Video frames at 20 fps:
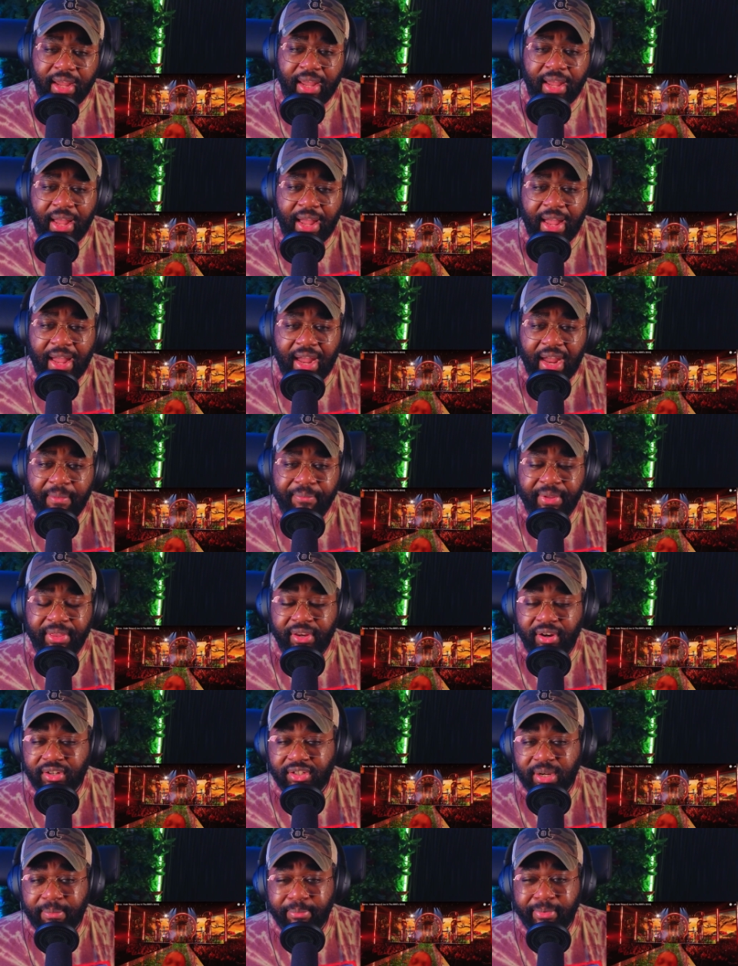Um, then there
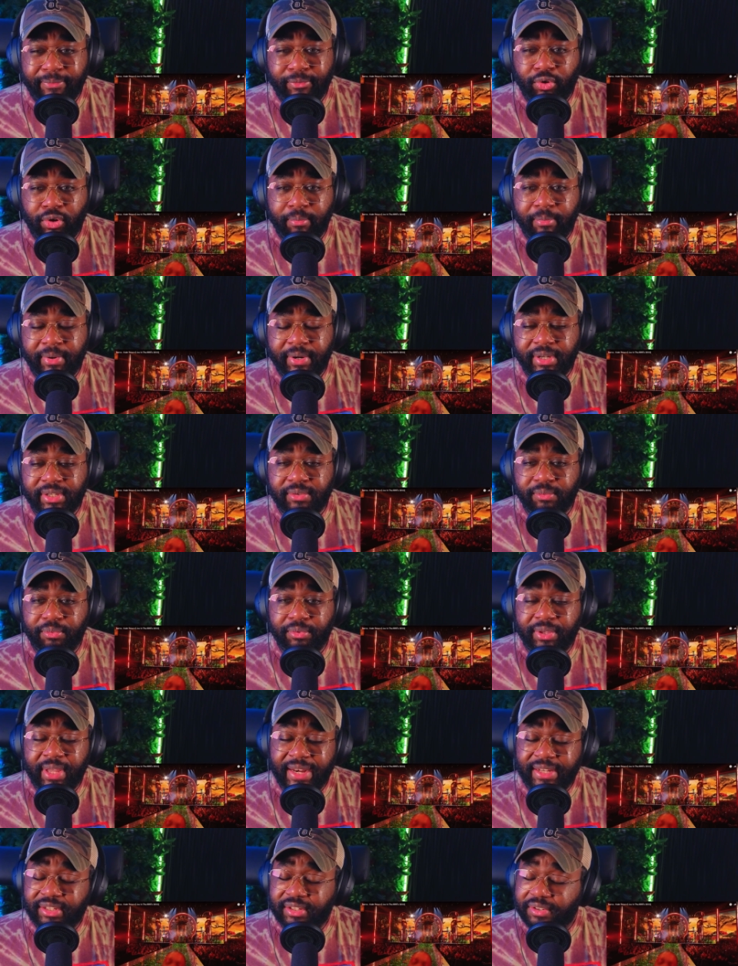are some performers
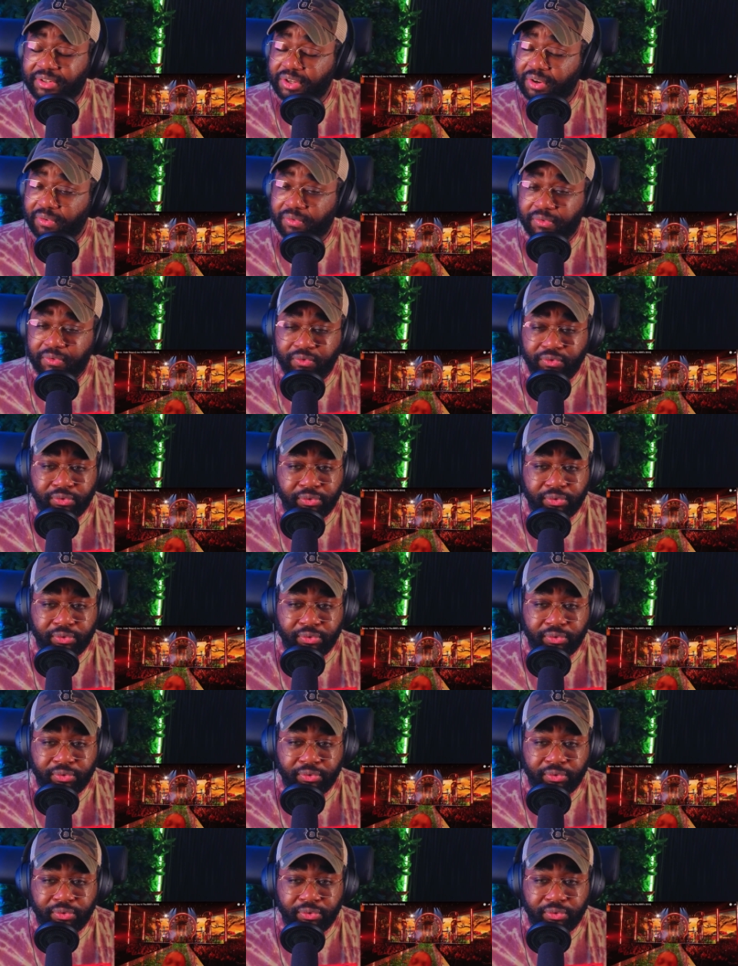that's you know